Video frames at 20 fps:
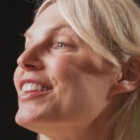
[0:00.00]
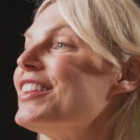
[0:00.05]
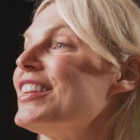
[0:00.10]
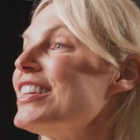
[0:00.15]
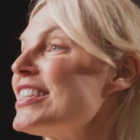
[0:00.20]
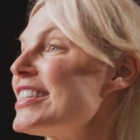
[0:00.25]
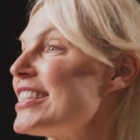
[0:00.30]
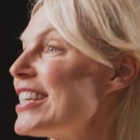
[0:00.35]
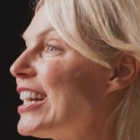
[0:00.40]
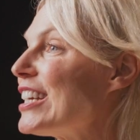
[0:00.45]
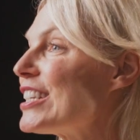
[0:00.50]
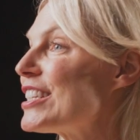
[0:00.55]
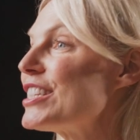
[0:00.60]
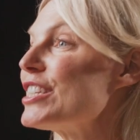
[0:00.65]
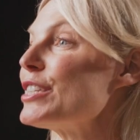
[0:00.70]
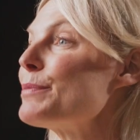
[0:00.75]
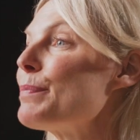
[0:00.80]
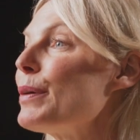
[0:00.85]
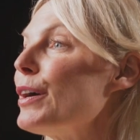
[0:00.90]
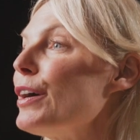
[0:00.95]
This test
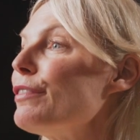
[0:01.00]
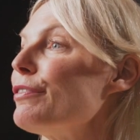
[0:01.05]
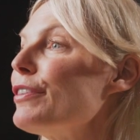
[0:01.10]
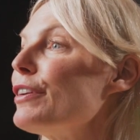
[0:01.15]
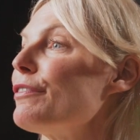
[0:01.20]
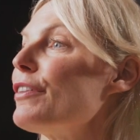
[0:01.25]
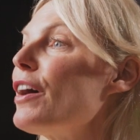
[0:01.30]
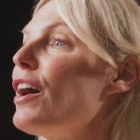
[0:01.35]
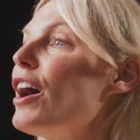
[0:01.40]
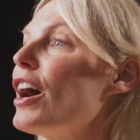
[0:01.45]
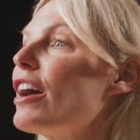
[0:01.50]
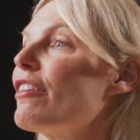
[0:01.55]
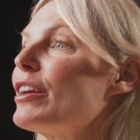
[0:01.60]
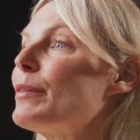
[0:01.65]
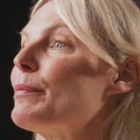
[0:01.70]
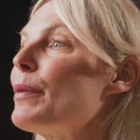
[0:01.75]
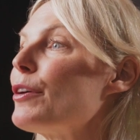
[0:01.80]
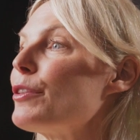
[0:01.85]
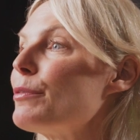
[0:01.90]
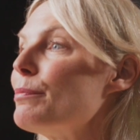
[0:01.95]
is perfect for
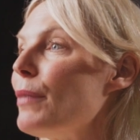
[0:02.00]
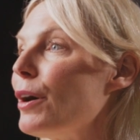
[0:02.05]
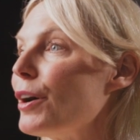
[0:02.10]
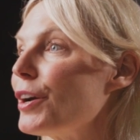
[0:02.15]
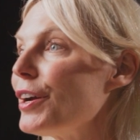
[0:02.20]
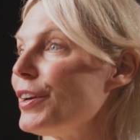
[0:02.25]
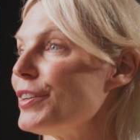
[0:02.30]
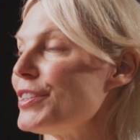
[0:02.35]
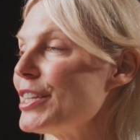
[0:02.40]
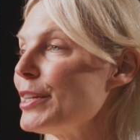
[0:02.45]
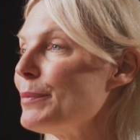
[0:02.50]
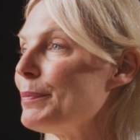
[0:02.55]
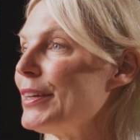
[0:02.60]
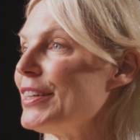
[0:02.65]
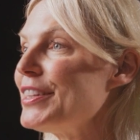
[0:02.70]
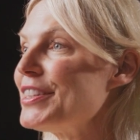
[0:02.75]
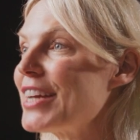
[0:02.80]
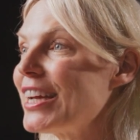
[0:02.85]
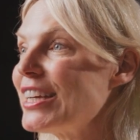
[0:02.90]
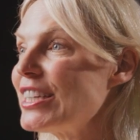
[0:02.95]
hiring both
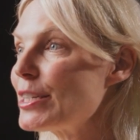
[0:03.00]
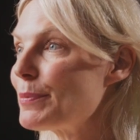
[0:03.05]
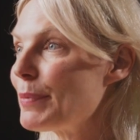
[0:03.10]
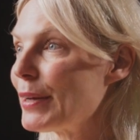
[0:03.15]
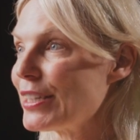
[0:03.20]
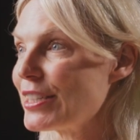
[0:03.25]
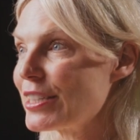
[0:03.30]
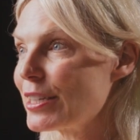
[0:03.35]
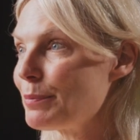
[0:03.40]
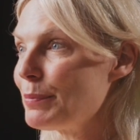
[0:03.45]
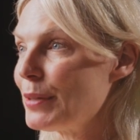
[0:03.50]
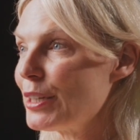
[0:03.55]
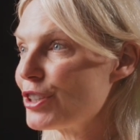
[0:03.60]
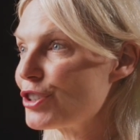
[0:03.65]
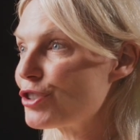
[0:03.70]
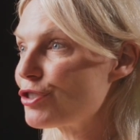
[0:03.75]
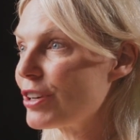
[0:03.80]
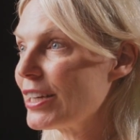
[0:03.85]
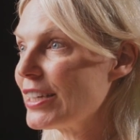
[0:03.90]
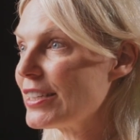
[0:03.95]
MongoDB database
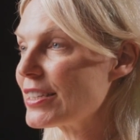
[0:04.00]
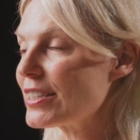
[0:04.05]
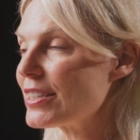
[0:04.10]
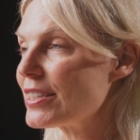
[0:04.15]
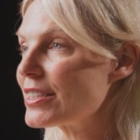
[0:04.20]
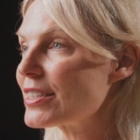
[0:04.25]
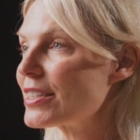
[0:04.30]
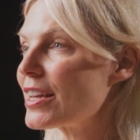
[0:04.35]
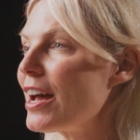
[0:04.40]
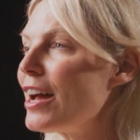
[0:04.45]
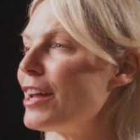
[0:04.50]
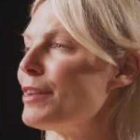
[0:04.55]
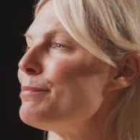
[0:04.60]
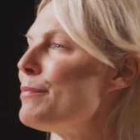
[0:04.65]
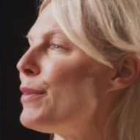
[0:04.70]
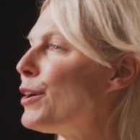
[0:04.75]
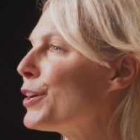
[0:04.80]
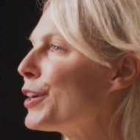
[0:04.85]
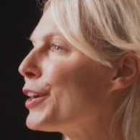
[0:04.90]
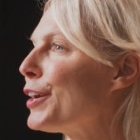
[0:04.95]
administrators and
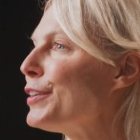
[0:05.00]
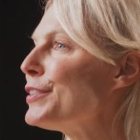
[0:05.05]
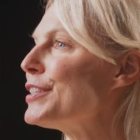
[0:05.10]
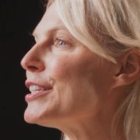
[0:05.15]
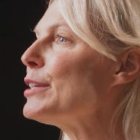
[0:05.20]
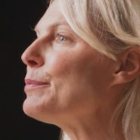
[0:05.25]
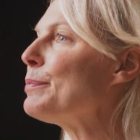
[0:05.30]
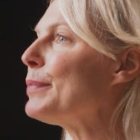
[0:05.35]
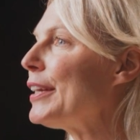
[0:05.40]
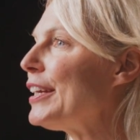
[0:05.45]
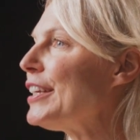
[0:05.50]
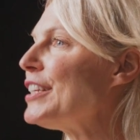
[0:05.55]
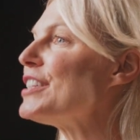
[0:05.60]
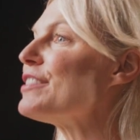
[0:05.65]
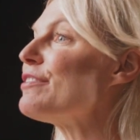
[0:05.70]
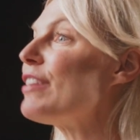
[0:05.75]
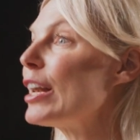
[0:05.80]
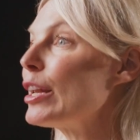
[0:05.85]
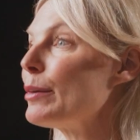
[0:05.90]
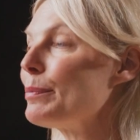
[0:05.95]
MongoDB
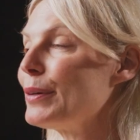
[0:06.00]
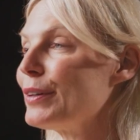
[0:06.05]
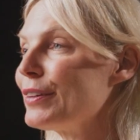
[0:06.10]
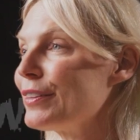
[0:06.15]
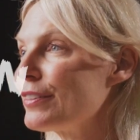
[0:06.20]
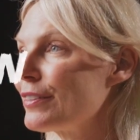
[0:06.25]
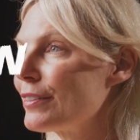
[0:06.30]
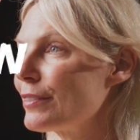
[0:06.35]
developers.